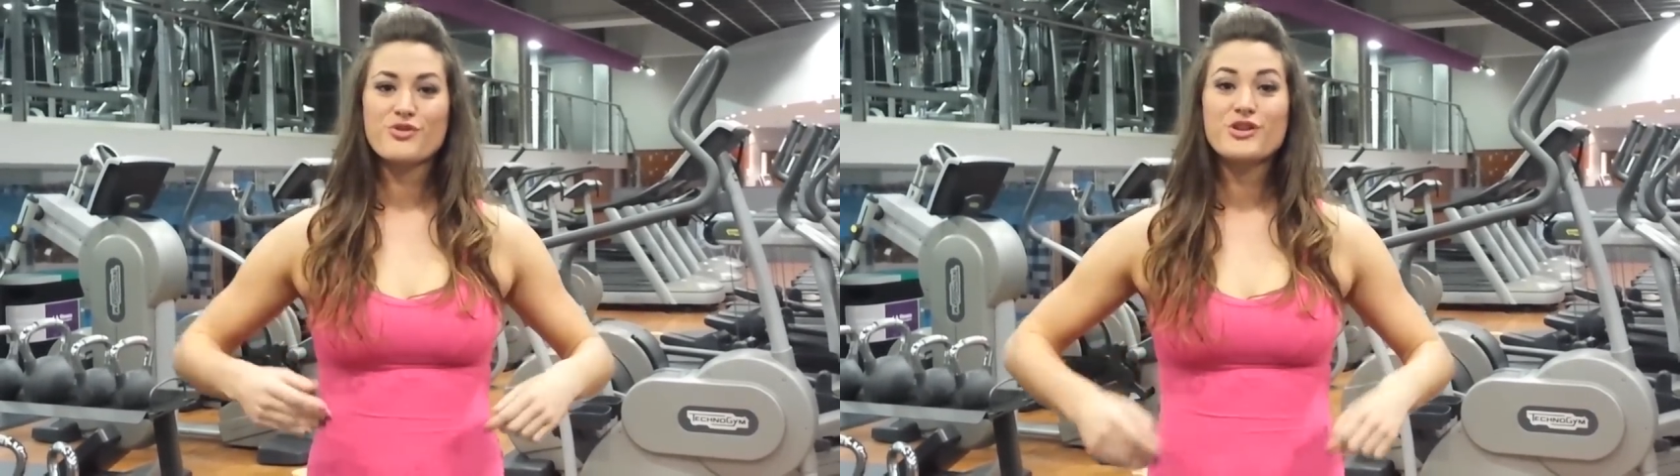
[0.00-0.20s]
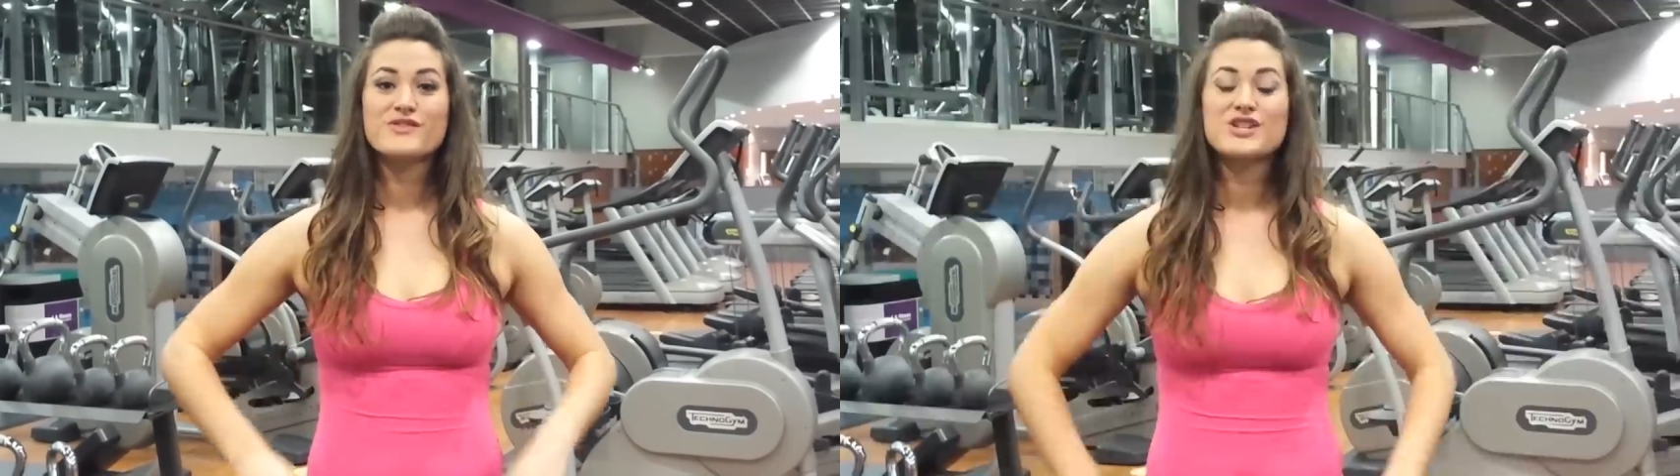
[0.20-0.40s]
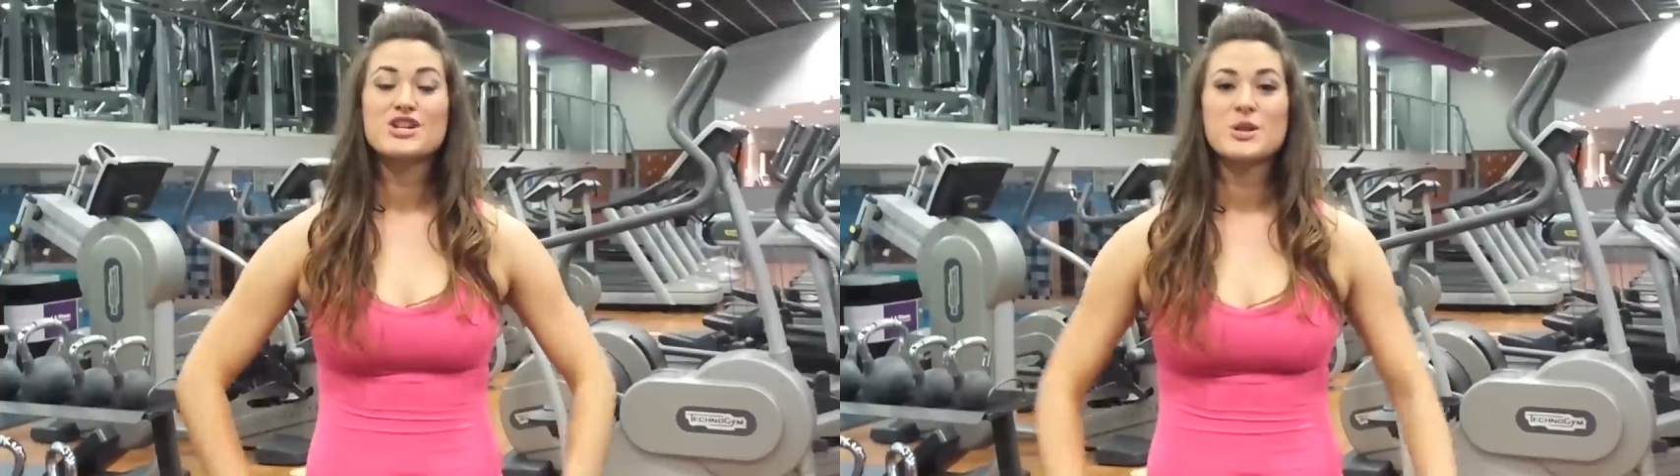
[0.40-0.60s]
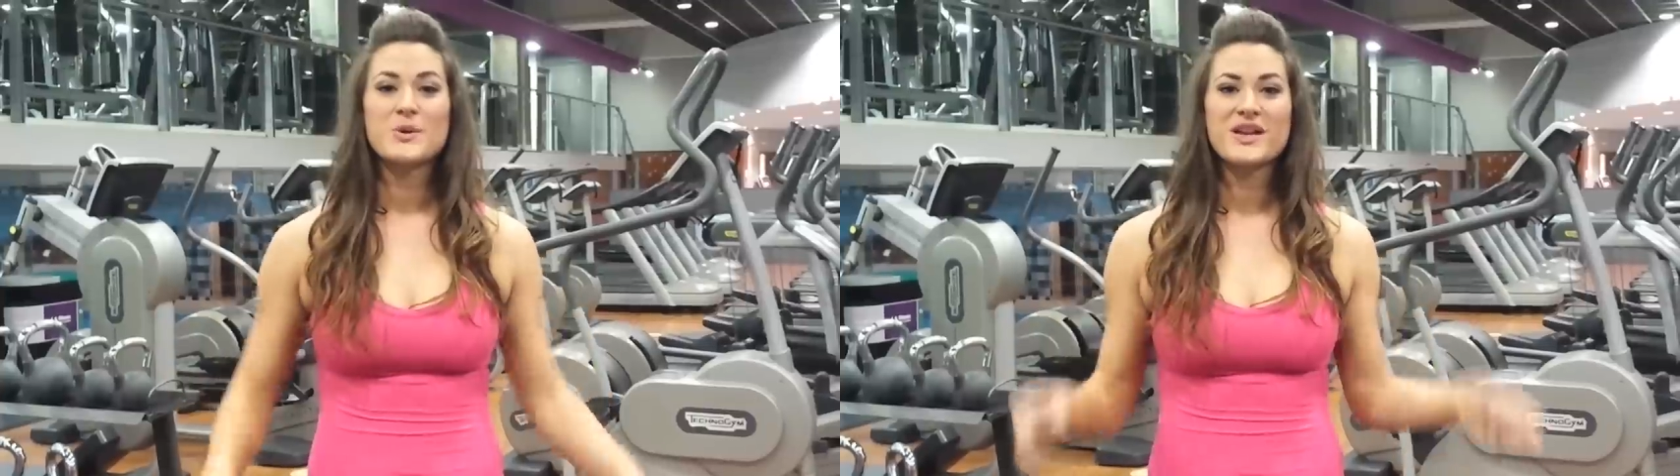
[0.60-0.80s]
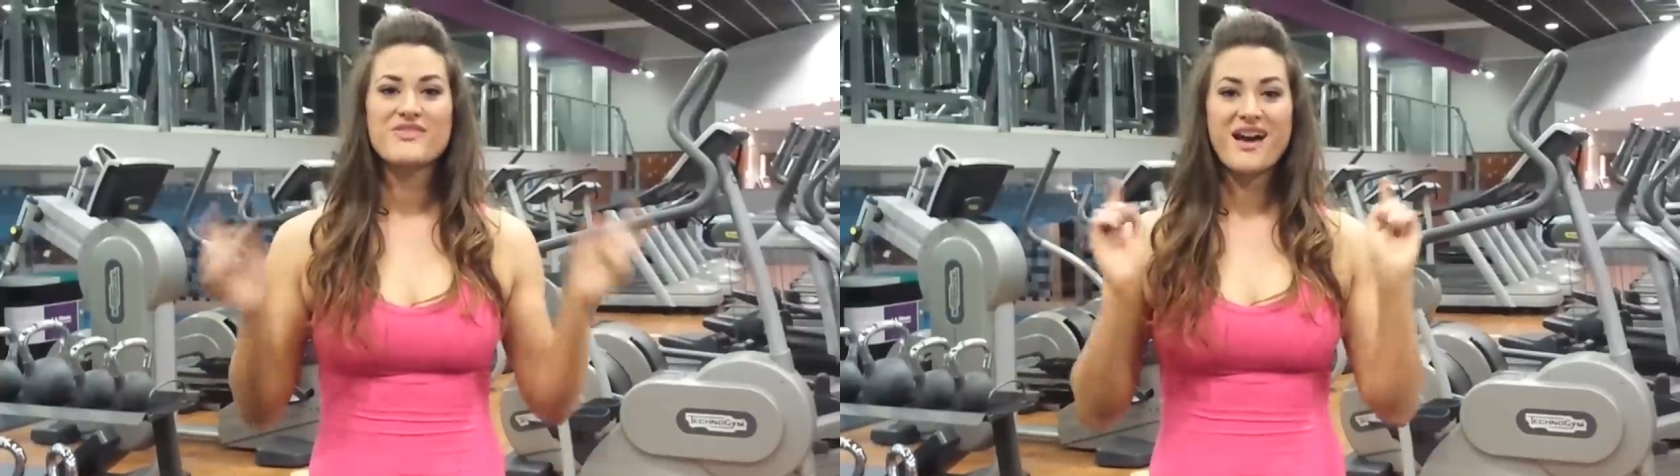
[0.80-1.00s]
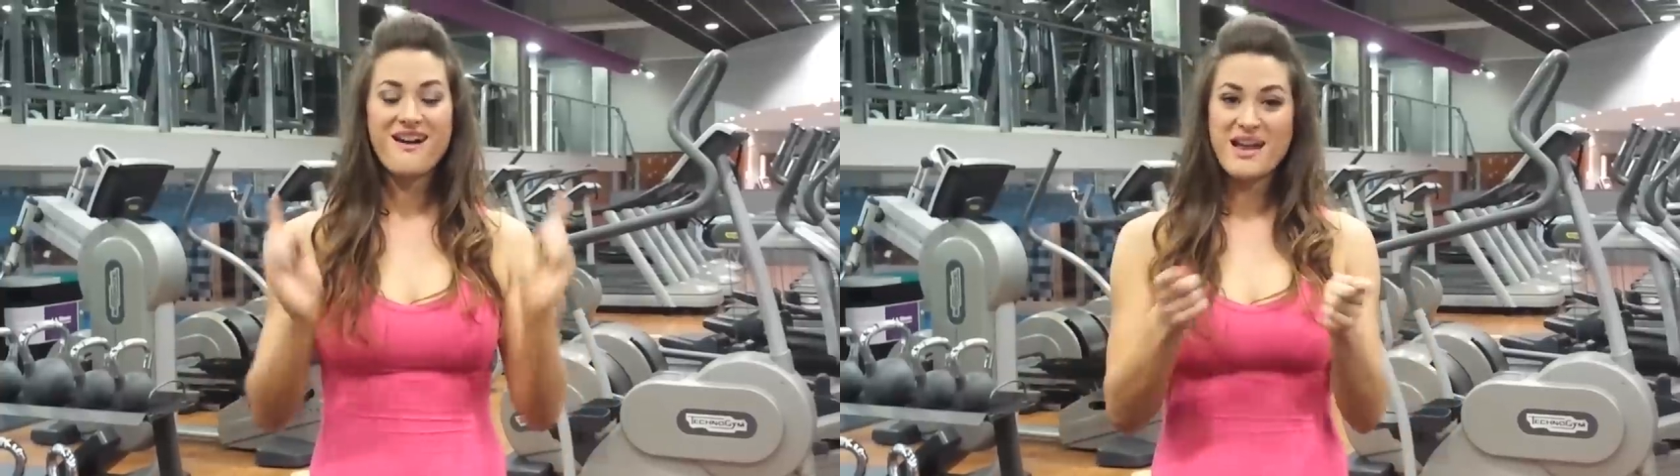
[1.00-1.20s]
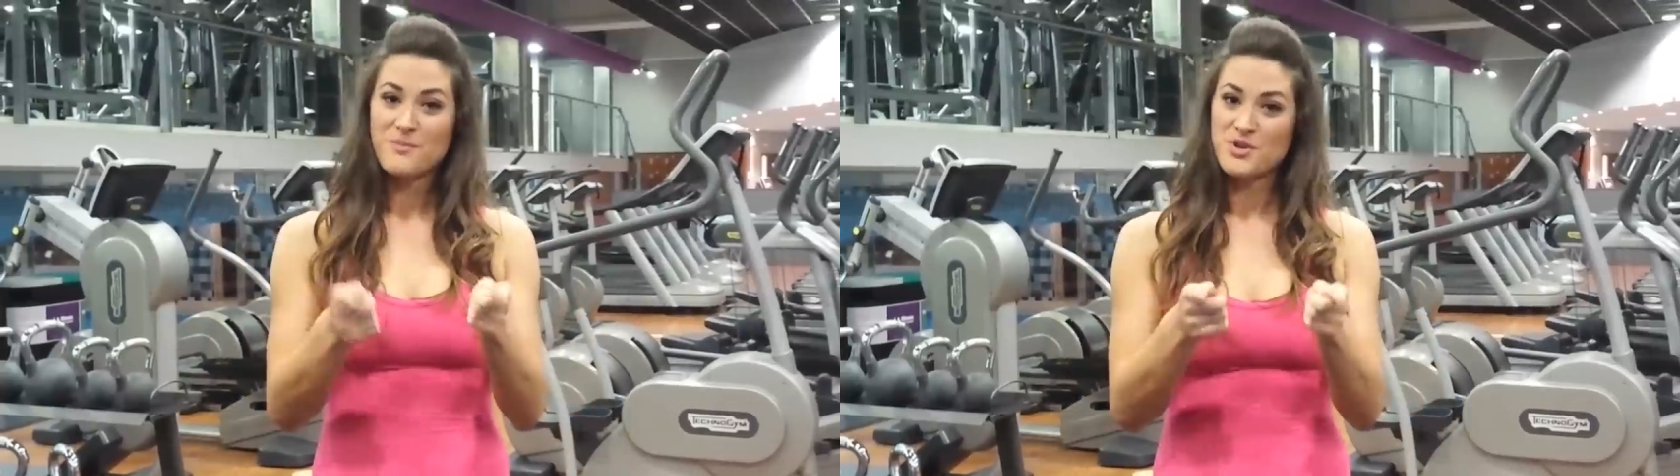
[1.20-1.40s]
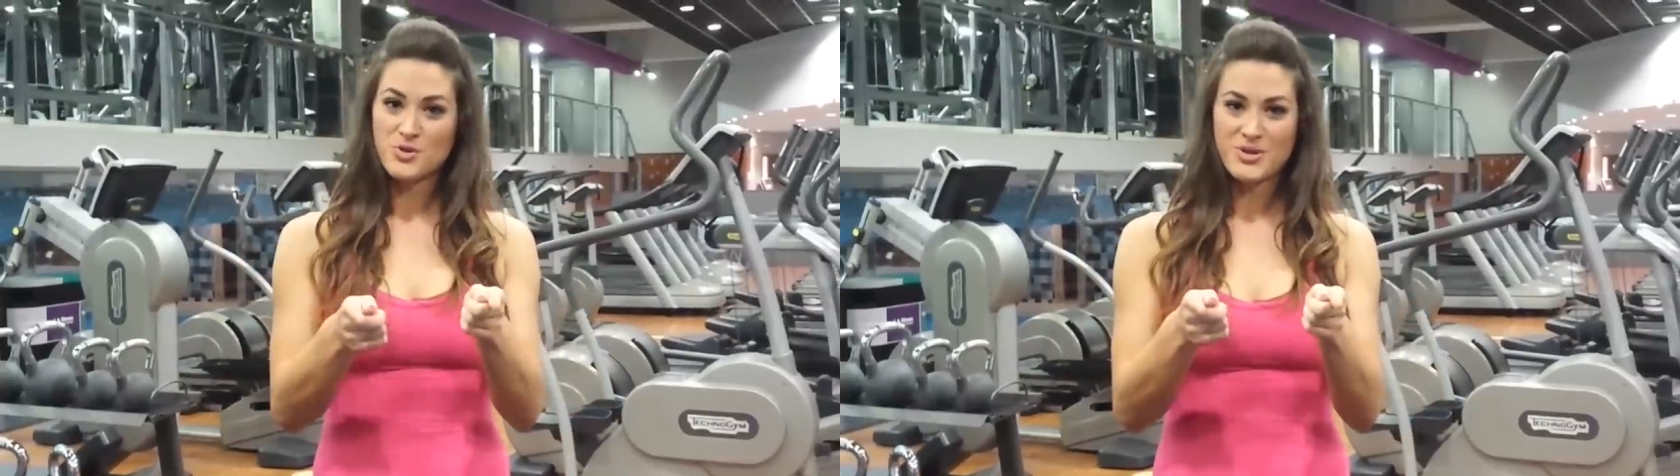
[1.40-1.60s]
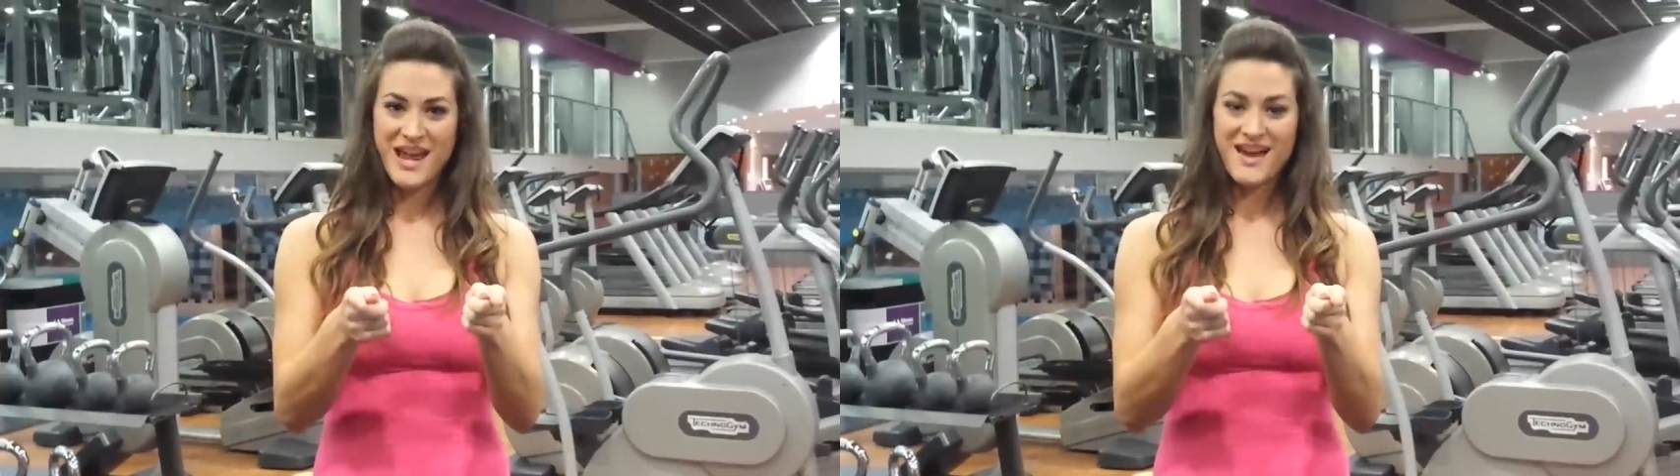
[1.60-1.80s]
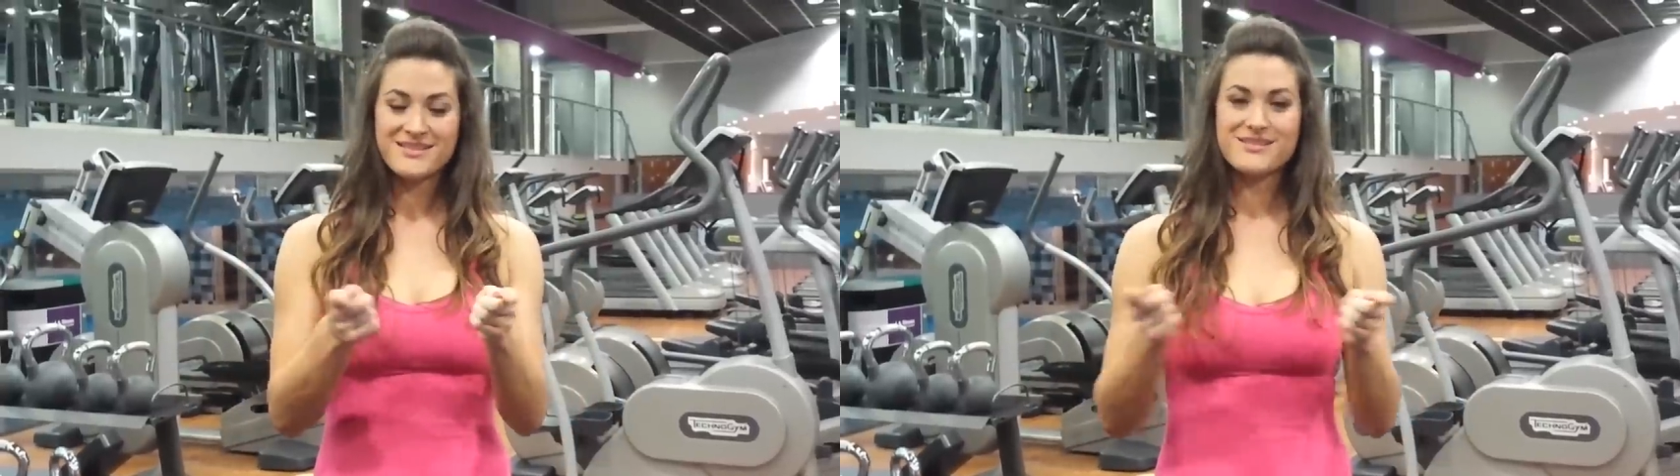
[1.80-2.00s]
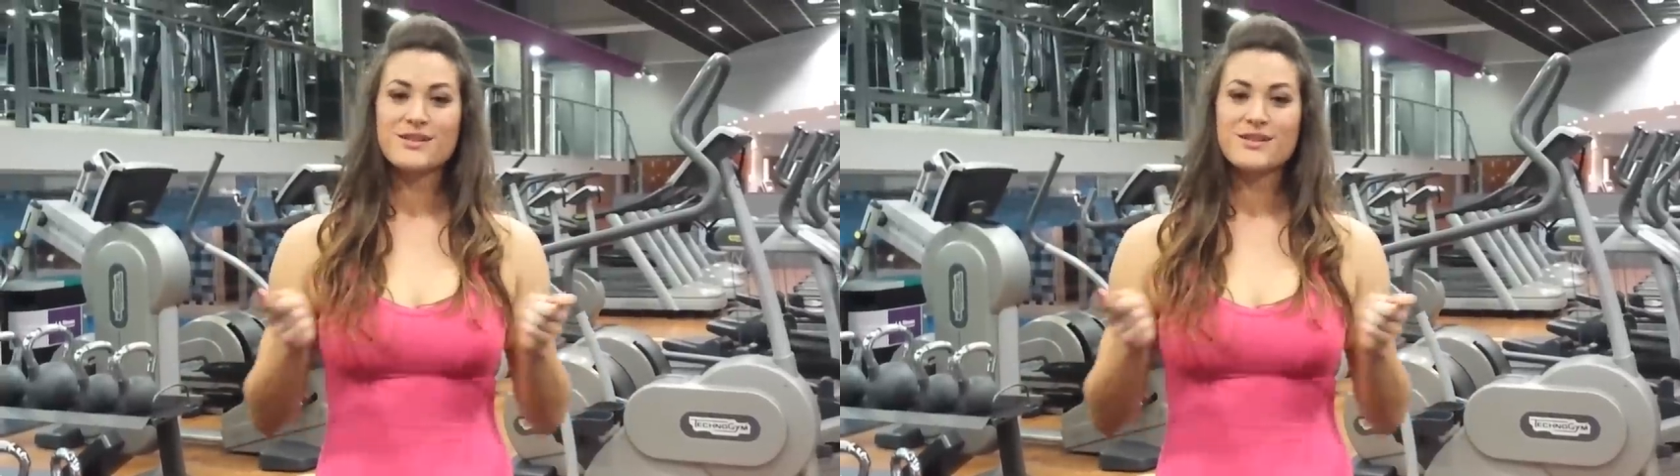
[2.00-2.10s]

prove to you that I am your next